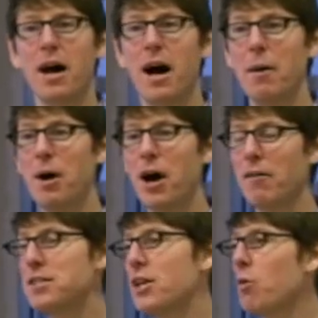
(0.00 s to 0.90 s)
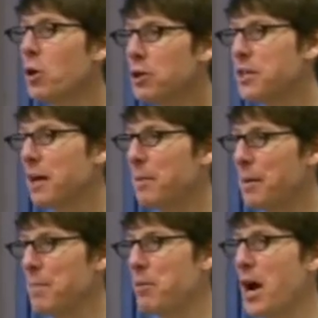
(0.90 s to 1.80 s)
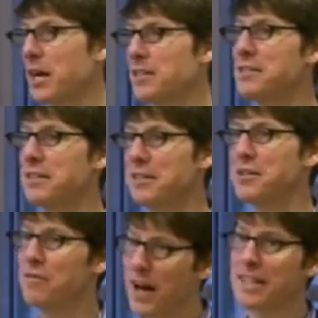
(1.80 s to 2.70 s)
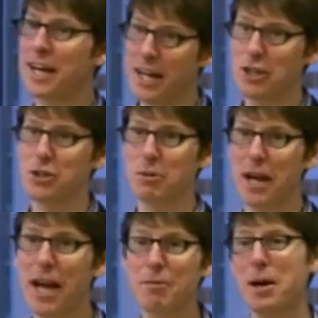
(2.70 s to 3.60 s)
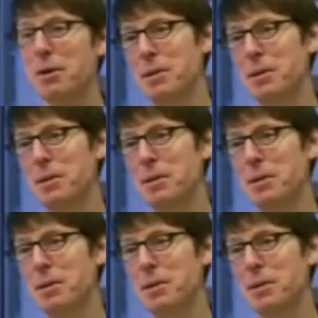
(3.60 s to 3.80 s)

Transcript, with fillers: Um, I often say the worst thing about my practice is the fact that I can do it anywhere,